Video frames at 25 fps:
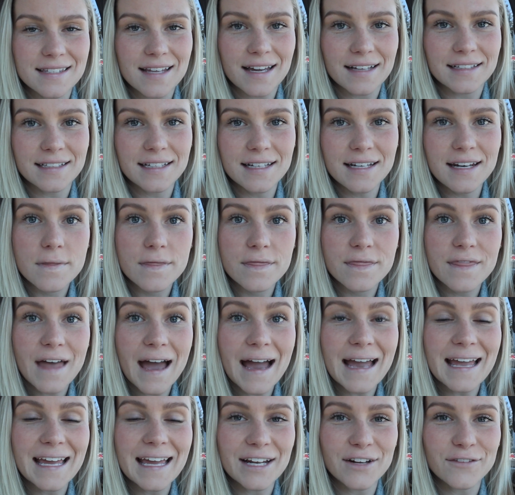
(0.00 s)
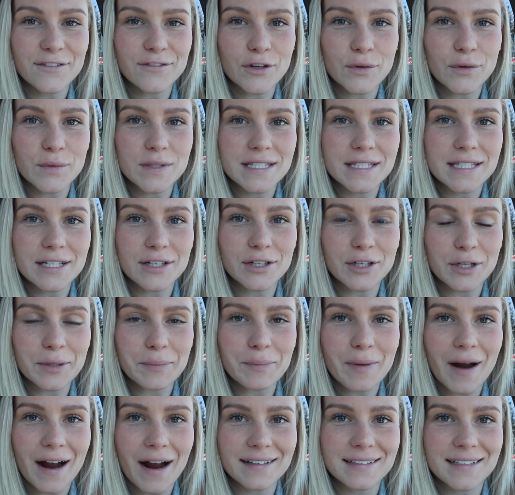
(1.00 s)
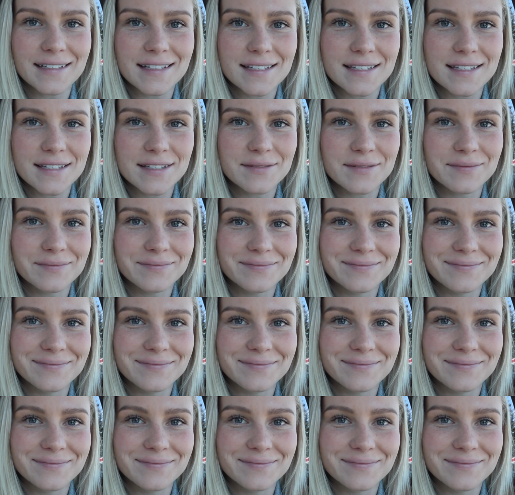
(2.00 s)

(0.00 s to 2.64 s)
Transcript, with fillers: selected, that interview is still good practice.